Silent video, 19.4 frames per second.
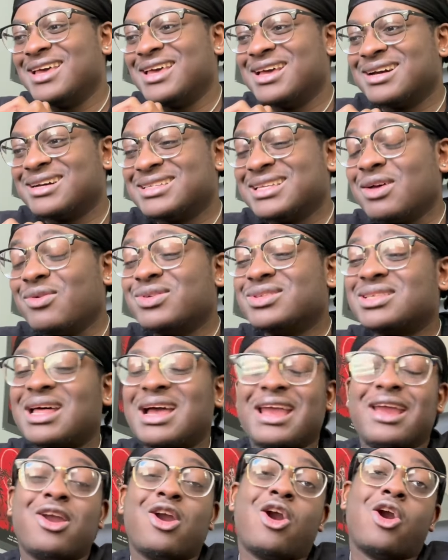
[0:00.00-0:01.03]
Cause I was like
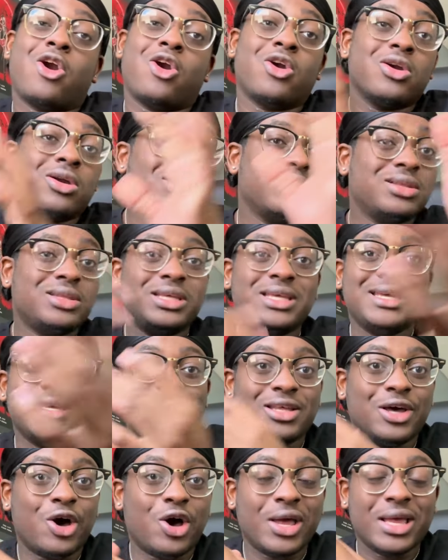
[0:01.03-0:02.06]
early in
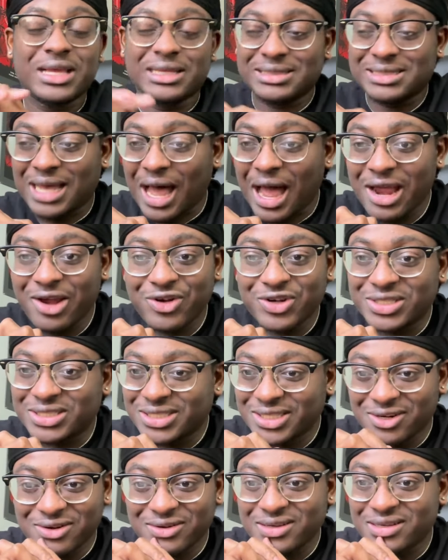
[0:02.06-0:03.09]
the entire
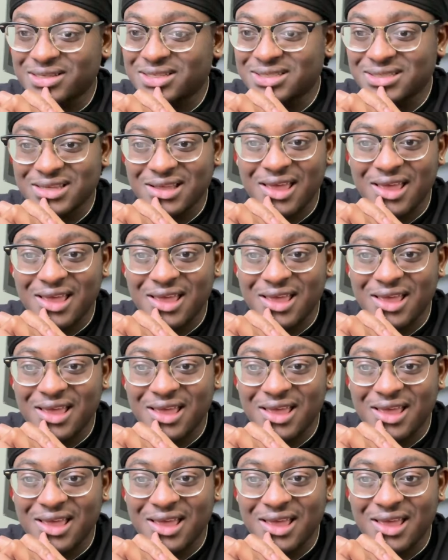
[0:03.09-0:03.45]
series.